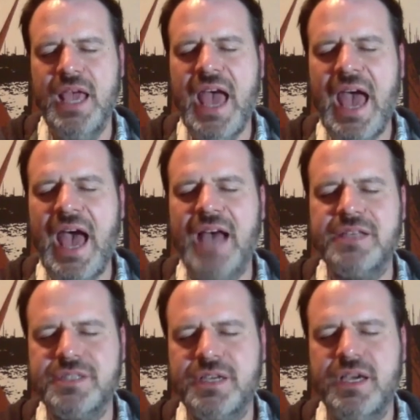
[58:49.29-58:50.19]

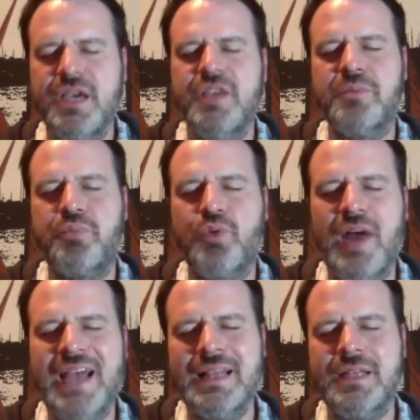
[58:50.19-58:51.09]
Ask to
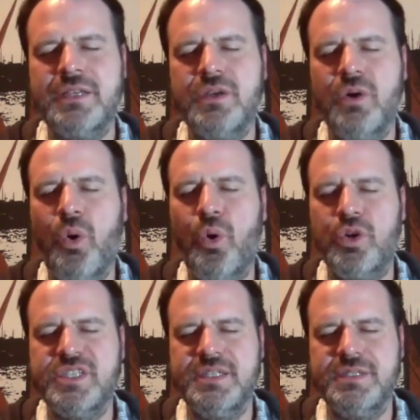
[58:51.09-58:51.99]
bridled
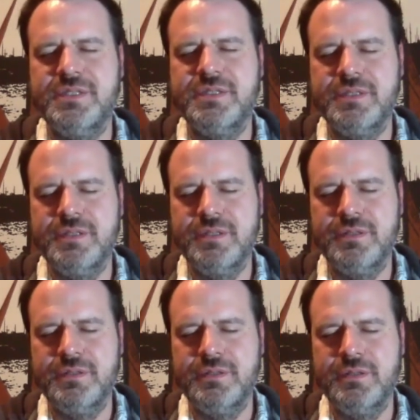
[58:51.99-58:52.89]
horses.
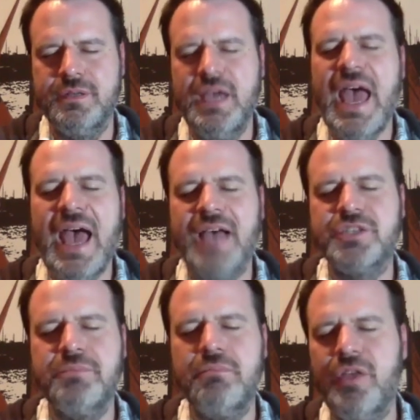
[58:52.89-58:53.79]
Ask
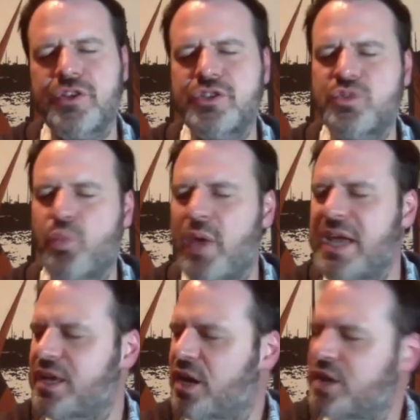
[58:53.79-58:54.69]
mothers
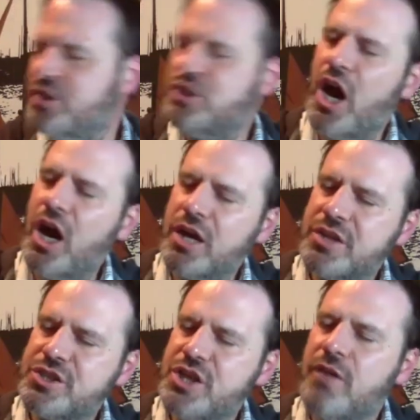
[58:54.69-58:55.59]
waiting on
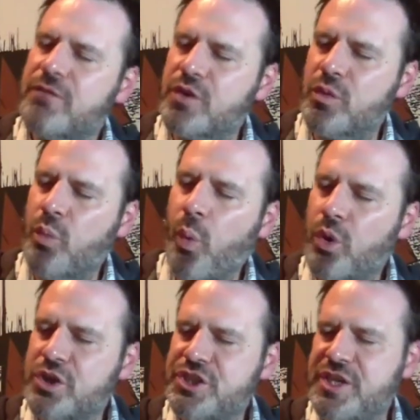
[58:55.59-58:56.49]
docks for
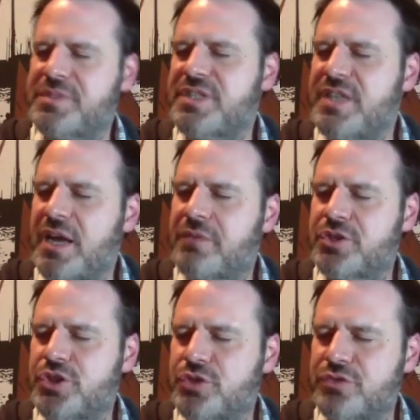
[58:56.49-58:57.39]
warships never
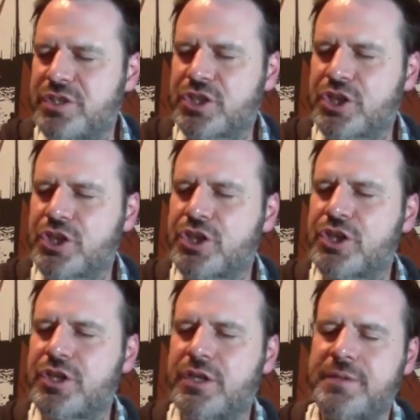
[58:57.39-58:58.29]
to
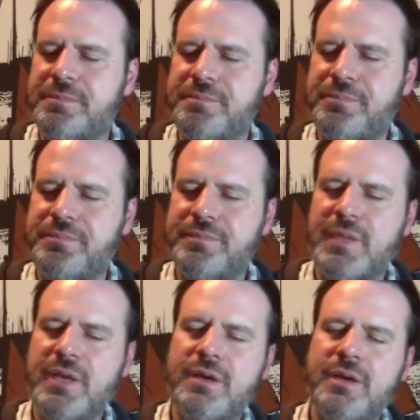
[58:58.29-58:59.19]
return.
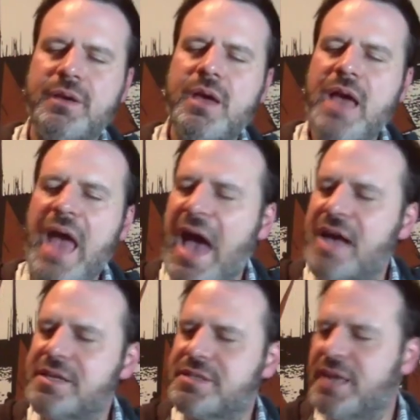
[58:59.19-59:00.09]

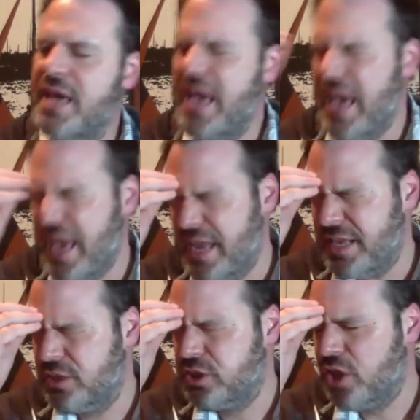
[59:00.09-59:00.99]
Ask any
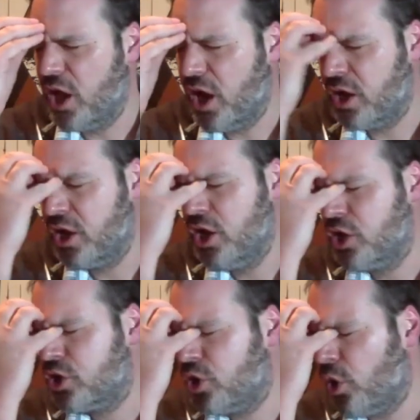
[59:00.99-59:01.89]
long,
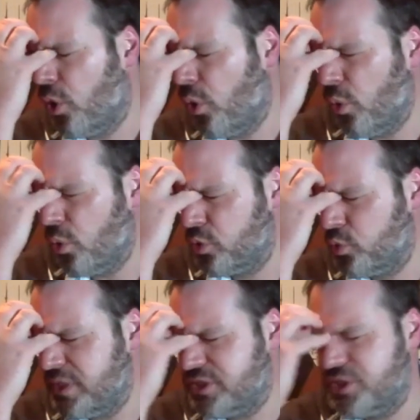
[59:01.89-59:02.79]
cold
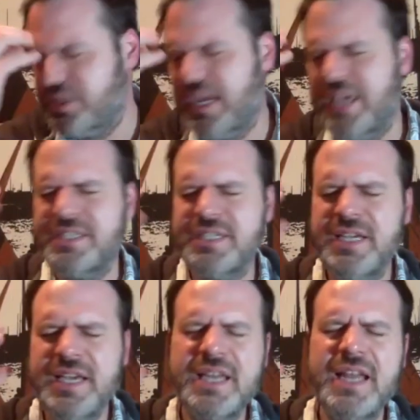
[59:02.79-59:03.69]
winter night
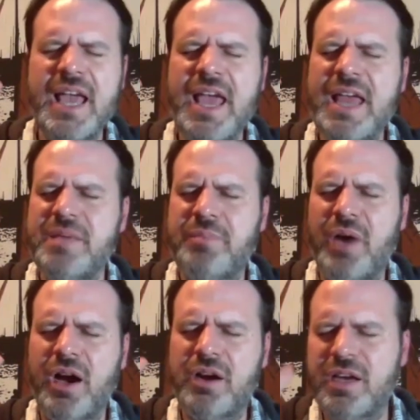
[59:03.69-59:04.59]
in any
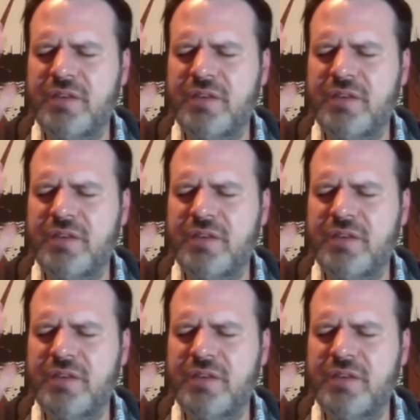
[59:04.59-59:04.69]
part of